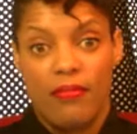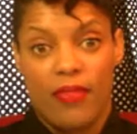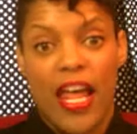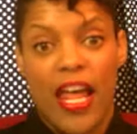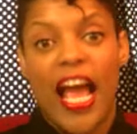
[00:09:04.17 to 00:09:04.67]

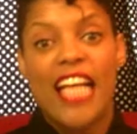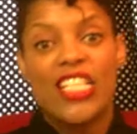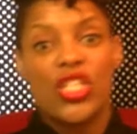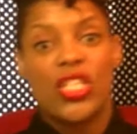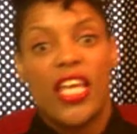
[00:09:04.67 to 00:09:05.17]
I
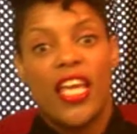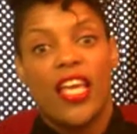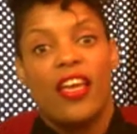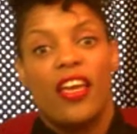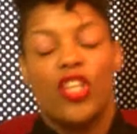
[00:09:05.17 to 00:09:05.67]
just
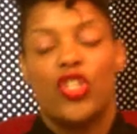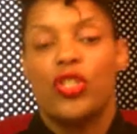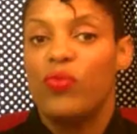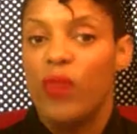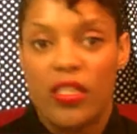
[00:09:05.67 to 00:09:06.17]
think
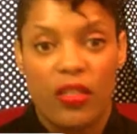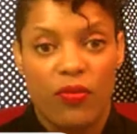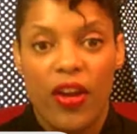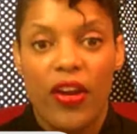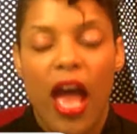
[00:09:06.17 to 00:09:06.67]

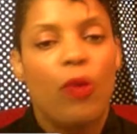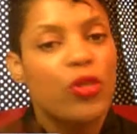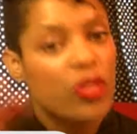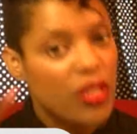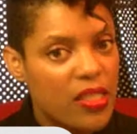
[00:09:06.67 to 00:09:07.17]
I
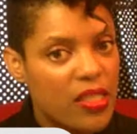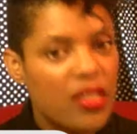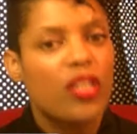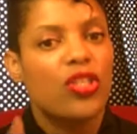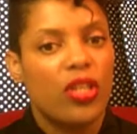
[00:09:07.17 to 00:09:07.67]
was
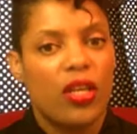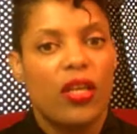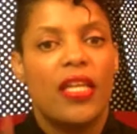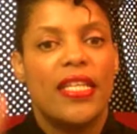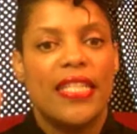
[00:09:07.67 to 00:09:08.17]
listening to the
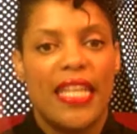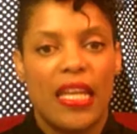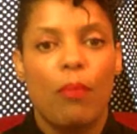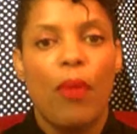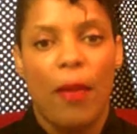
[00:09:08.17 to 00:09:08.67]
Knitting
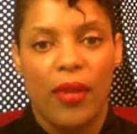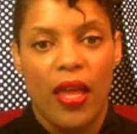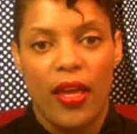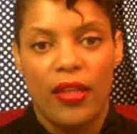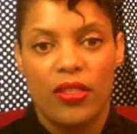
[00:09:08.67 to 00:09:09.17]

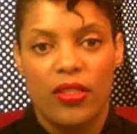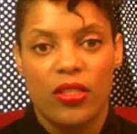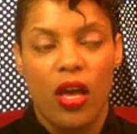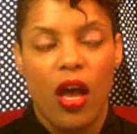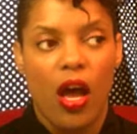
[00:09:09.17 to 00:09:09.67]
Pipelines
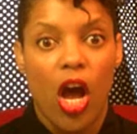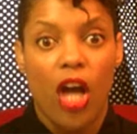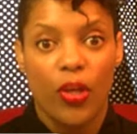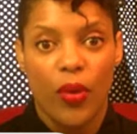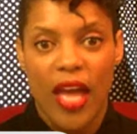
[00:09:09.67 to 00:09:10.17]

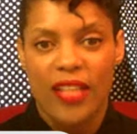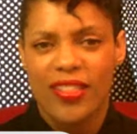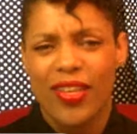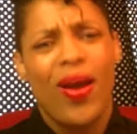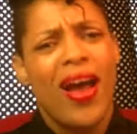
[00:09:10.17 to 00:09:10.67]
audiocast.
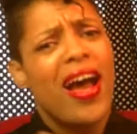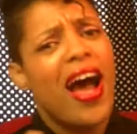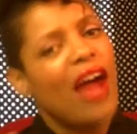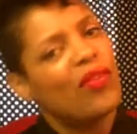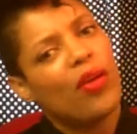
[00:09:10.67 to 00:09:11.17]
Now,
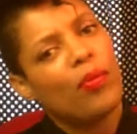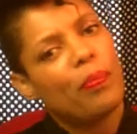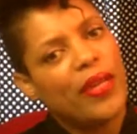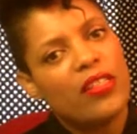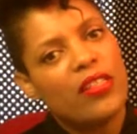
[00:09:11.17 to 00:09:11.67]
I've not
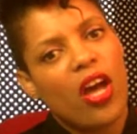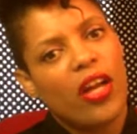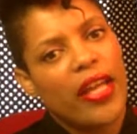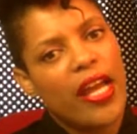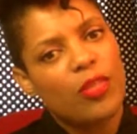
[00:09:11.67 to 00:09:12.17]
been into
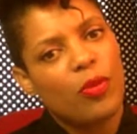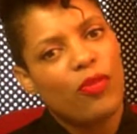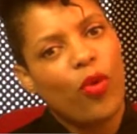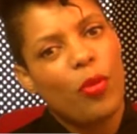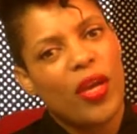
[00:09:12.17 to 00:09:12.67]
audiocast
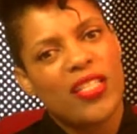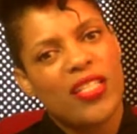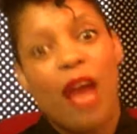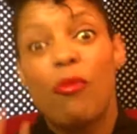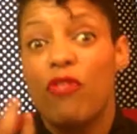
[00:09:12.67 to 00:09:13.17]
before because
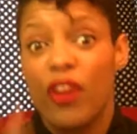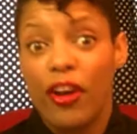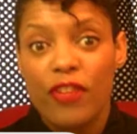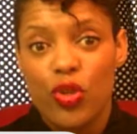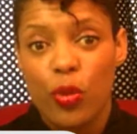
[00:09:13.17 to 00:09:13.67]
I'm a very
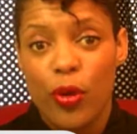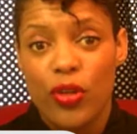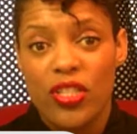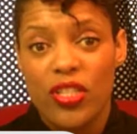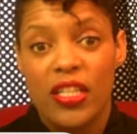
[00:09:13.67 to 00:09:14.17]
visual
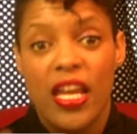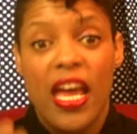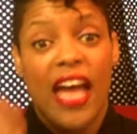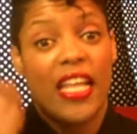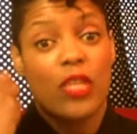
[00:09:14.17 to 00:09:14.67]
person,
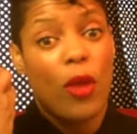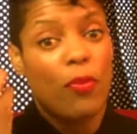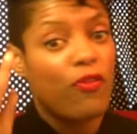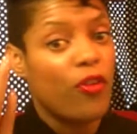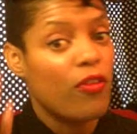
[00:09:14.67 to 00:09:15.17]
and that's why I
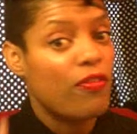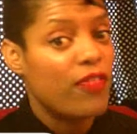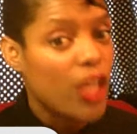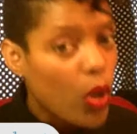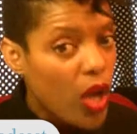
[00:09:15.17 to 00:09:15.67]
prefer
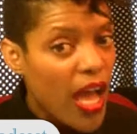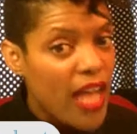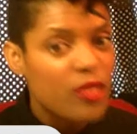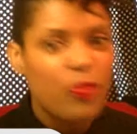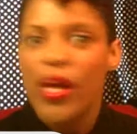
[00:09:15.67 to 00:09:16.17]
video
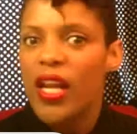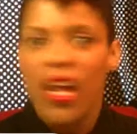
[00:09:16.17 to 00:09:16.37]
casts, but